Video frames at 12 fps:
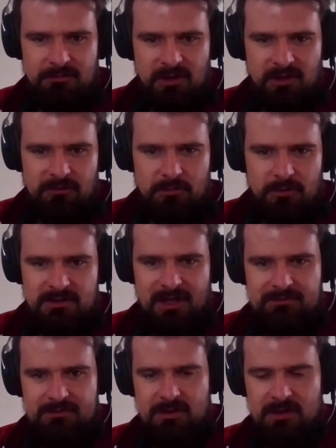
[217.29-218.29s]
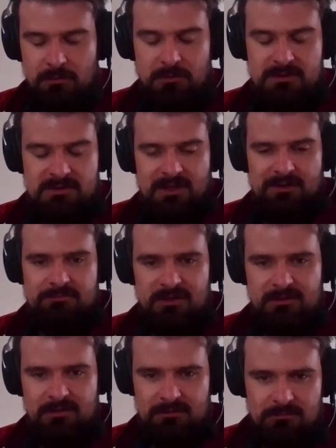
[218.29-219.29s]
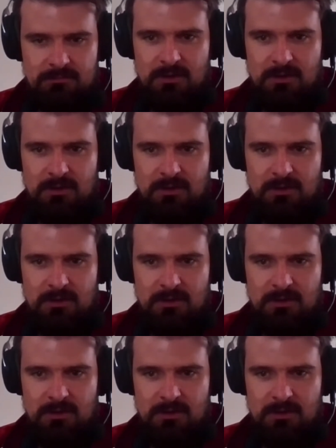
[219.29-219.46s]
make everyone's life better.